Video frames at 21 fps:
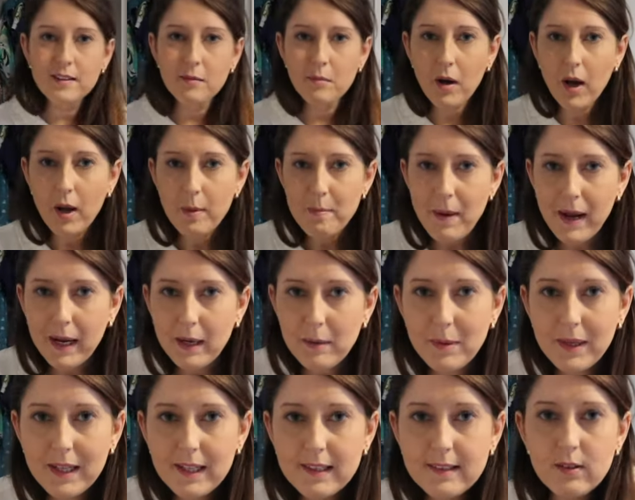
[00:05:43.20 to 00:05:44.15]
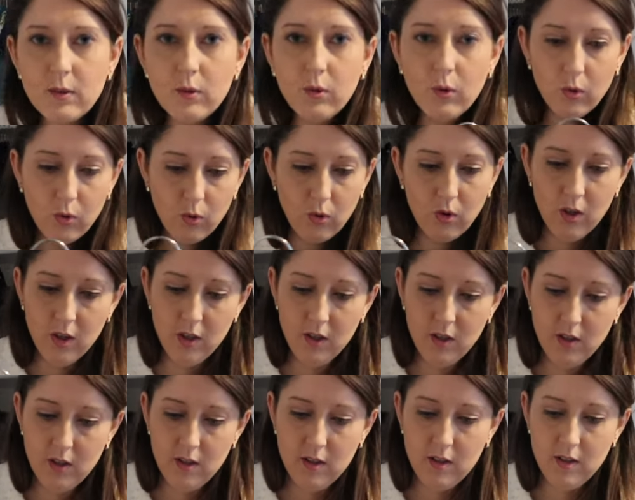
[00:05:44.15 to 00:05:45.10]
are my maybes or
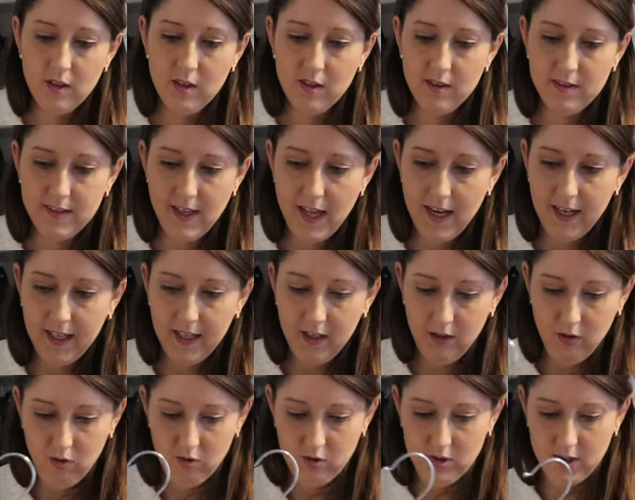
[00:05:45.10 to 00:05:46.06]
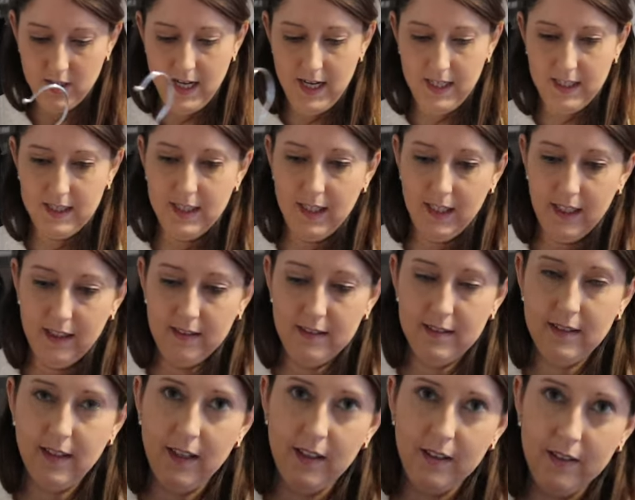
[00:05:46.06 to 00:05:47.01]
selling or donating,
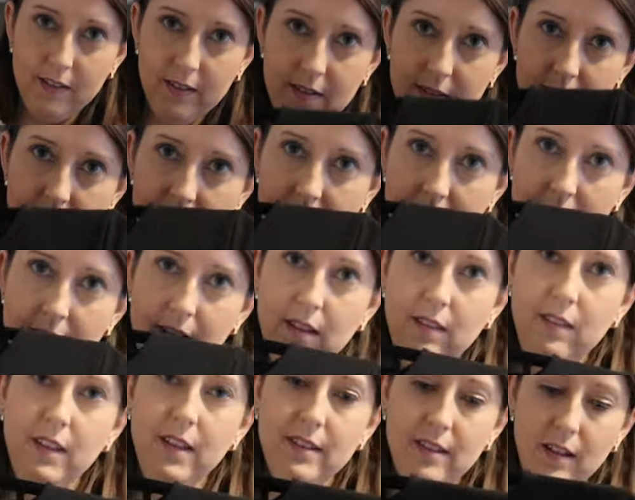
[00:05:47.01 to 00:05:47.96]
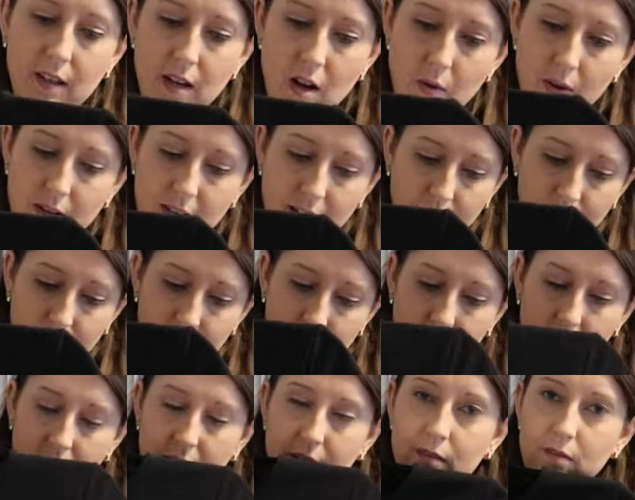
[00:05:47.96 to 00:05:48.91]
so these I know I
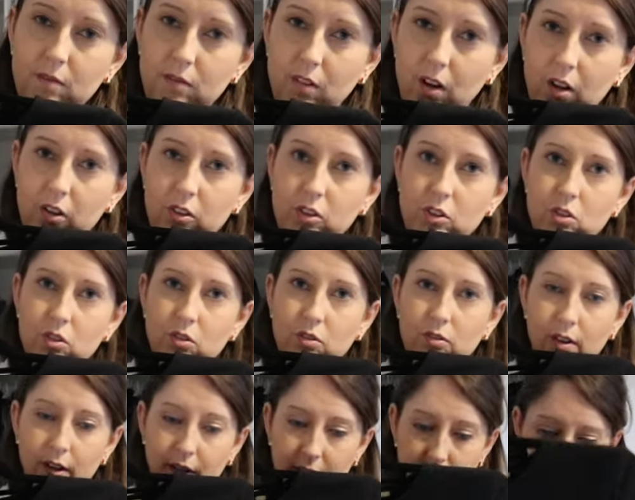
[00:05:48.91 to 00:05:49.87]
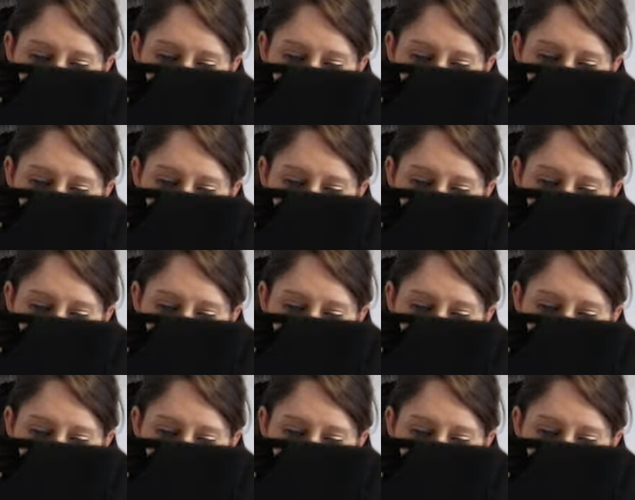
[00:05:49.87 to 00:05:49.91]
definitely aren't sure on.